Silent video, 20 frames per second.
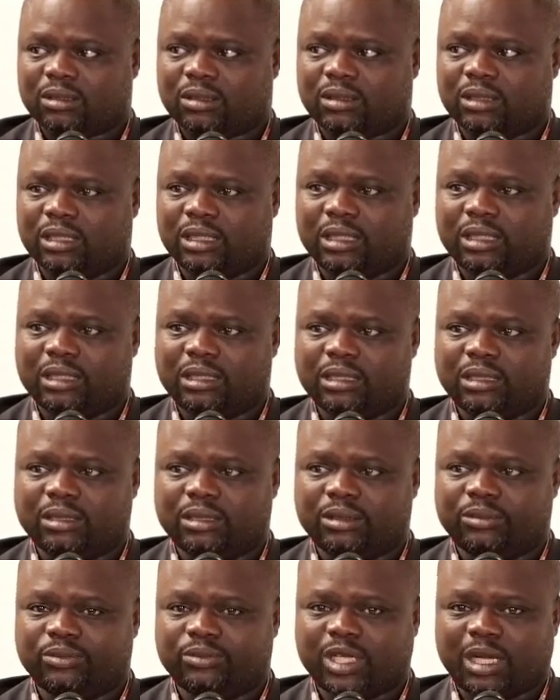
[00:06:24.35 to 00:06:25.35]

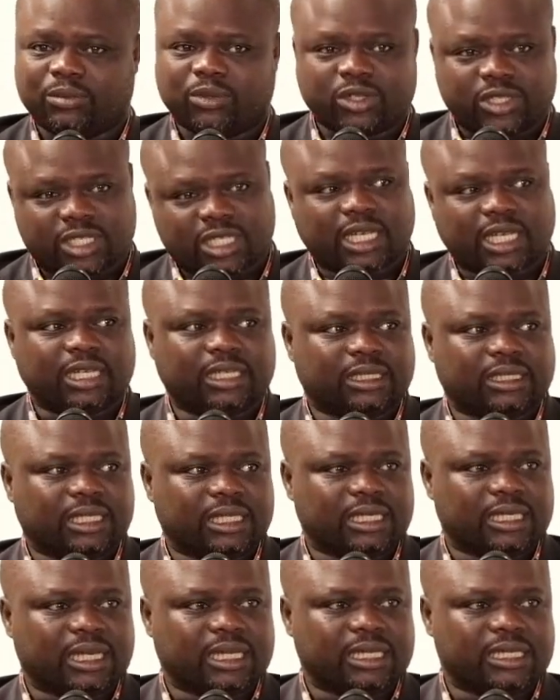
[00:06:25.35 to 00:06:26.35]
Um, I'm not saying there,
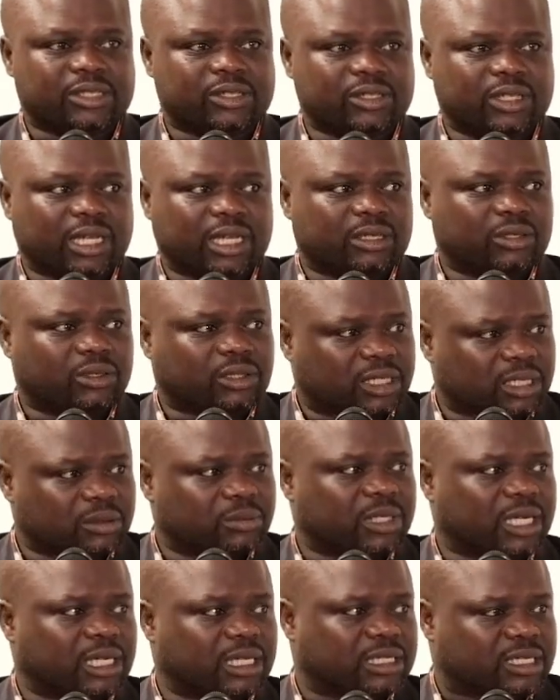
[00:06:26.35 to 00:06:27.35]
is, there are no
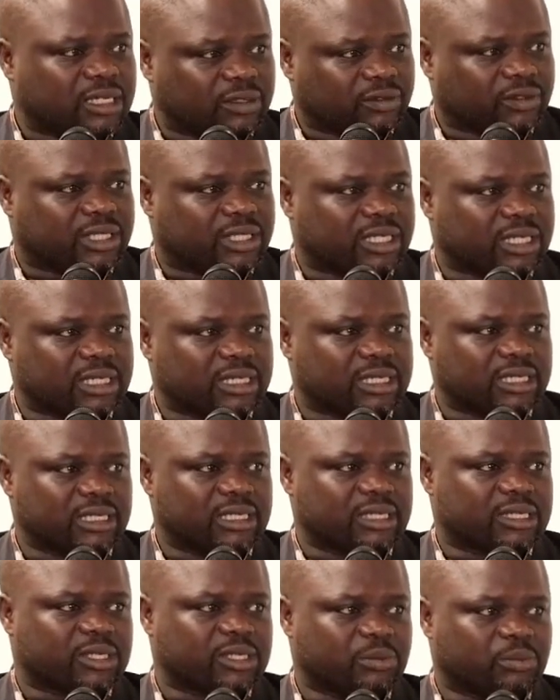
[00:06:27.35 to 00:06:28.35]
criminal activities in the
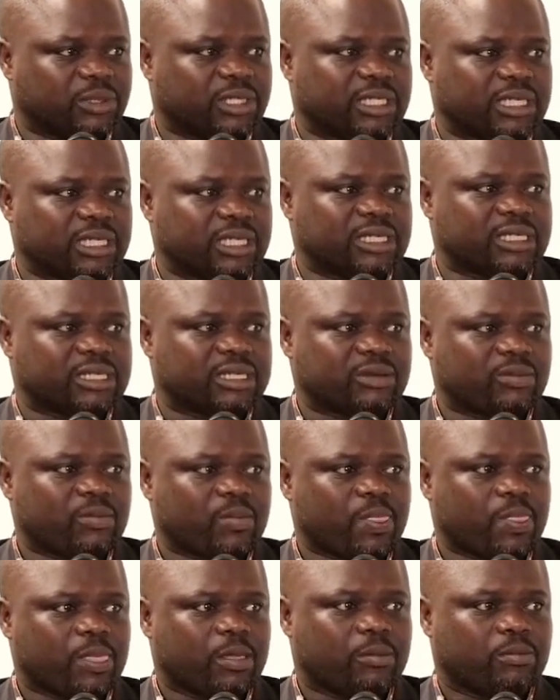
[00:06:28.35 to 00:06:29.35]
C B Ds,
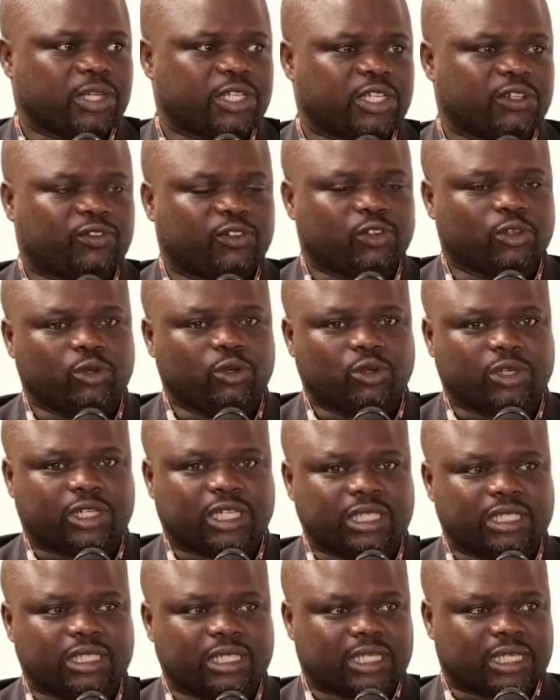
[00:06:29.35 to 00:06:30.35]
but if you look at
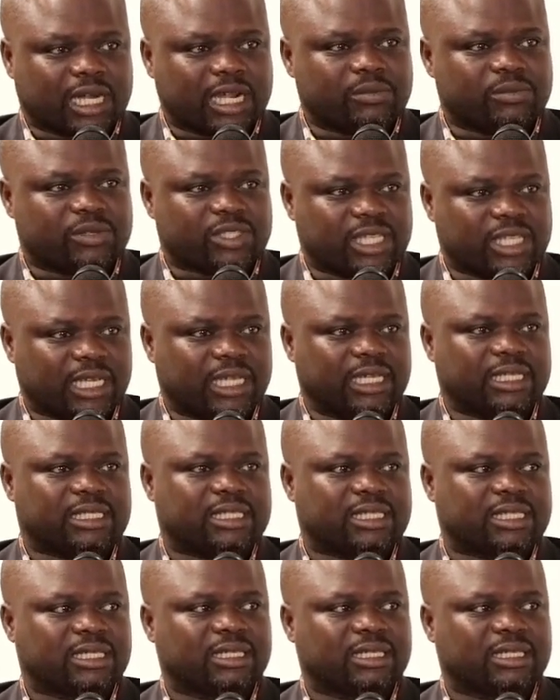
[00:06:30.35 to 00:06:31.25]
the crime stats,